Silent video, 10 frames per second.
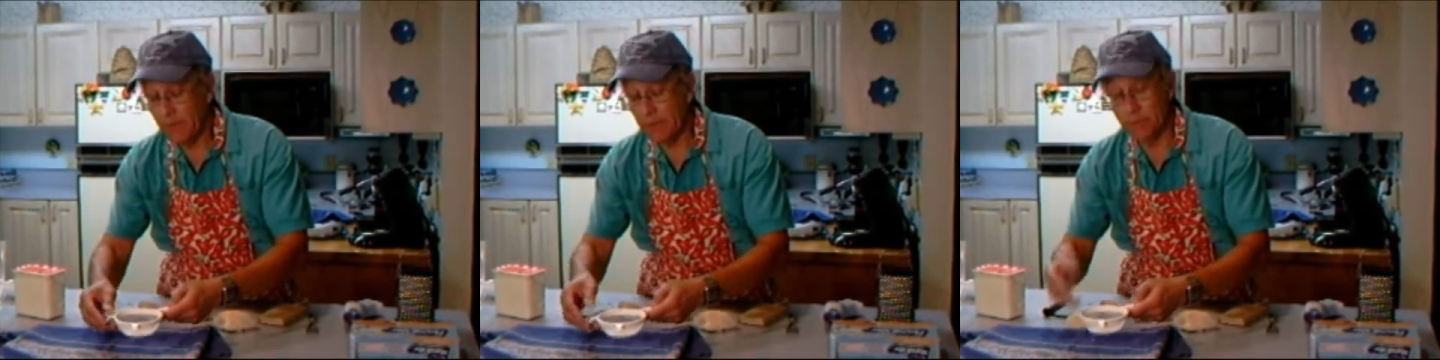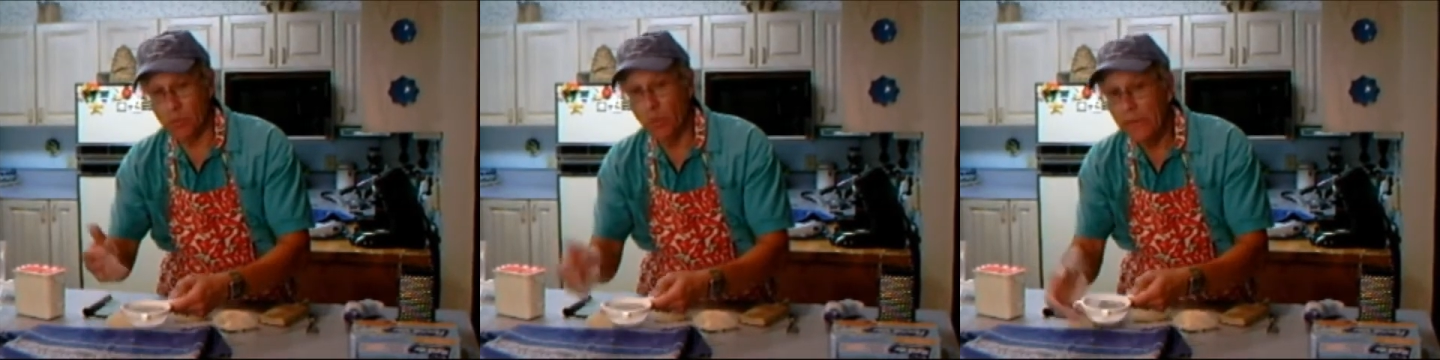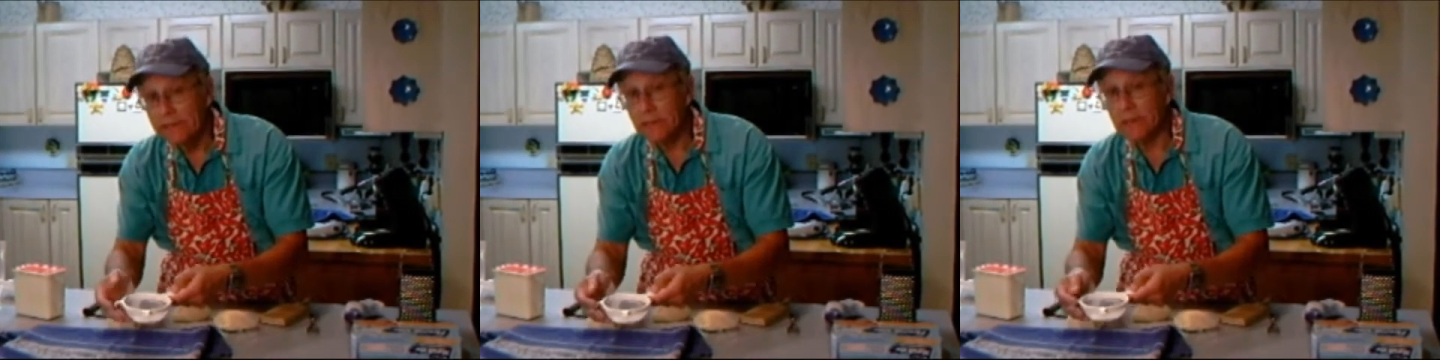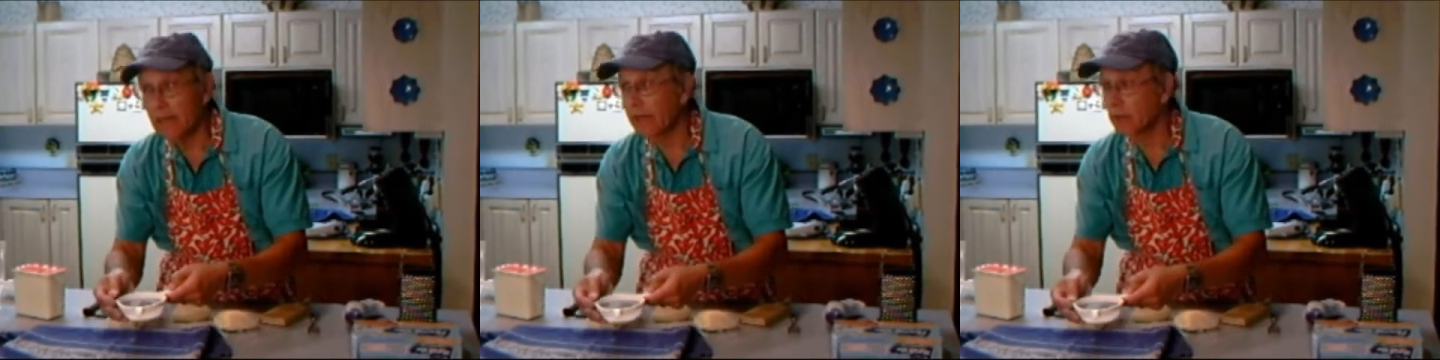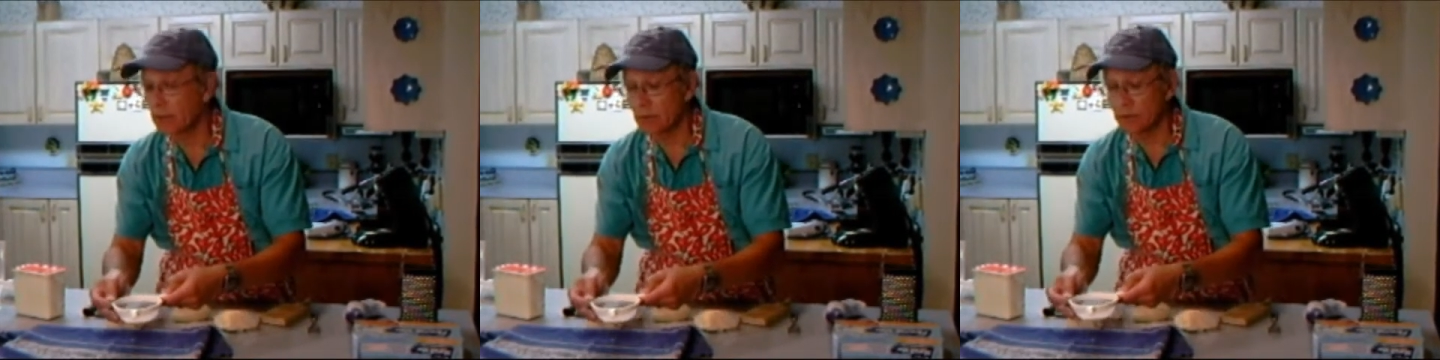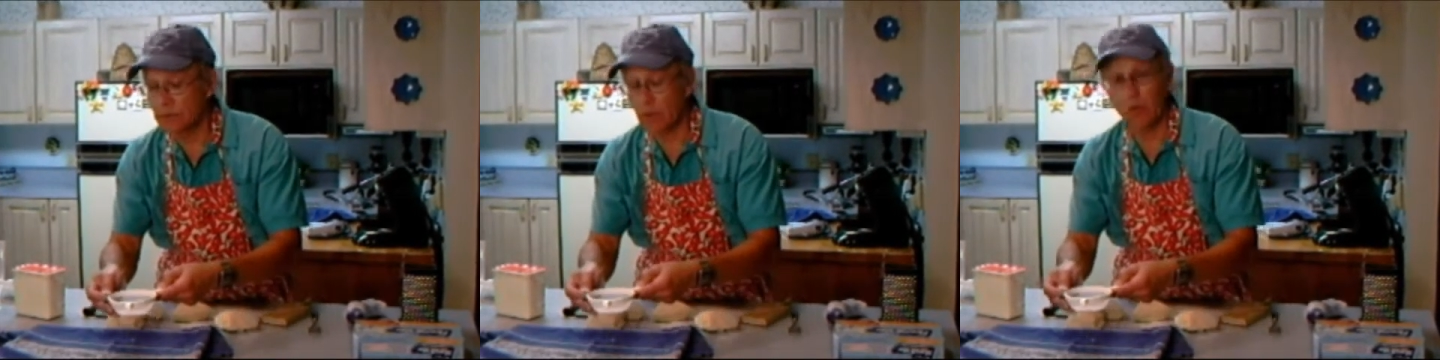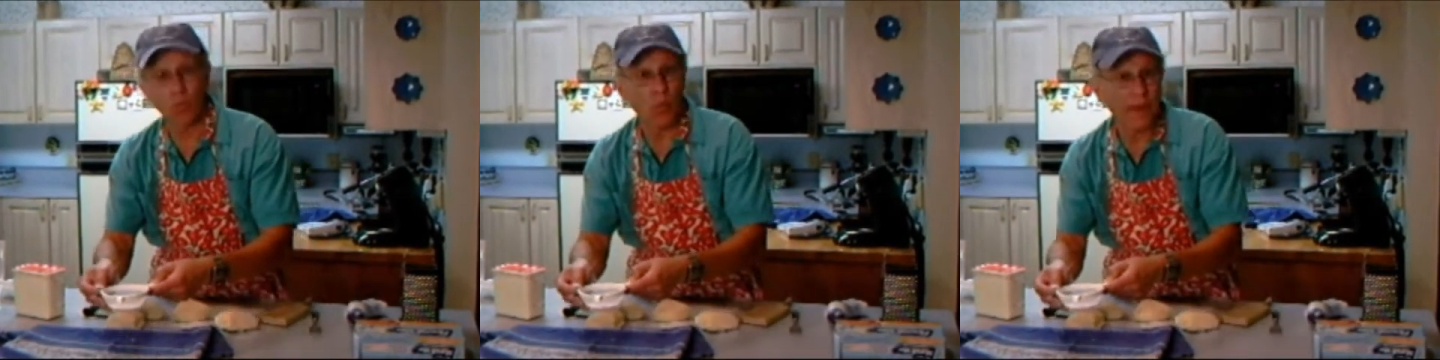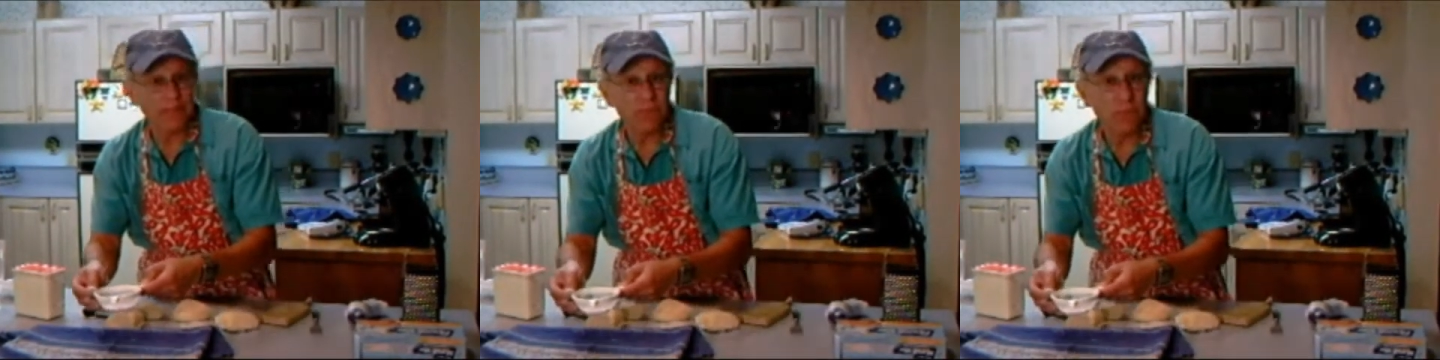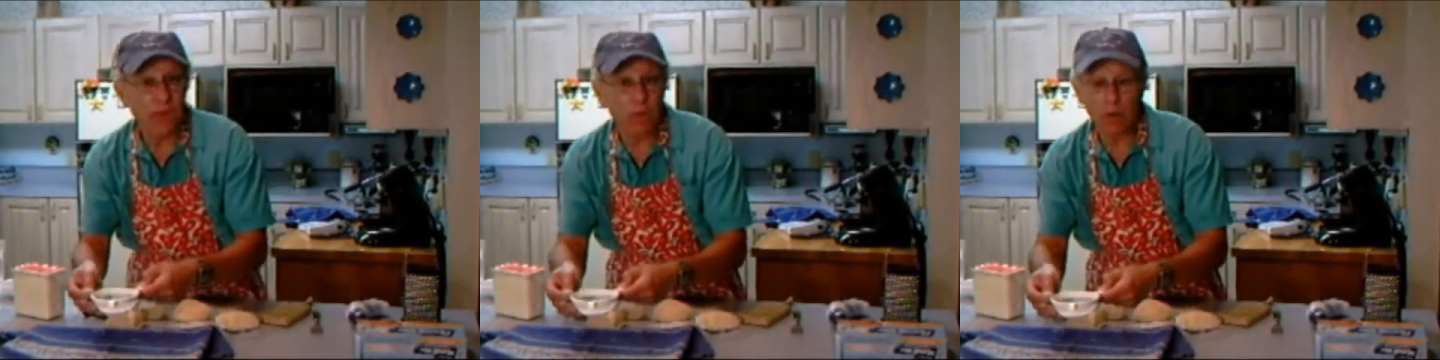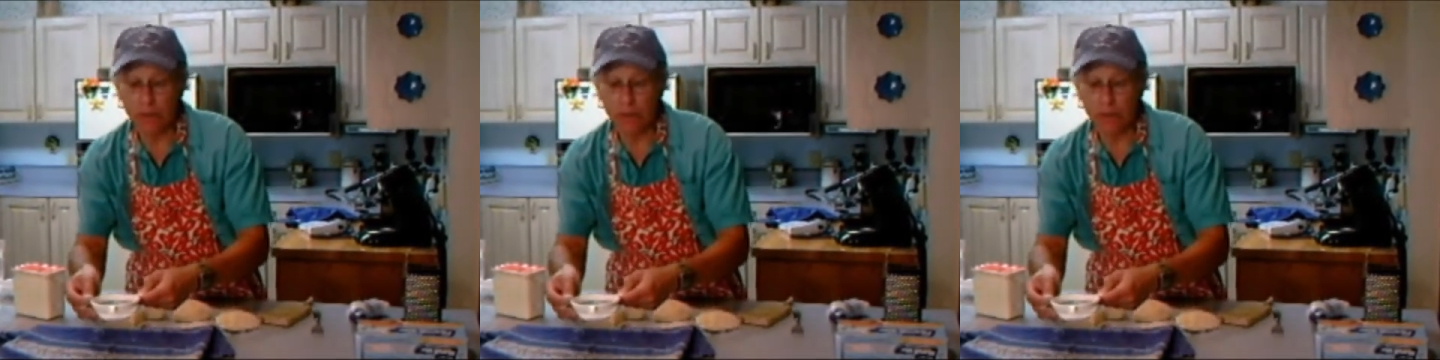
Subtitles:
And the reason that I use rice flour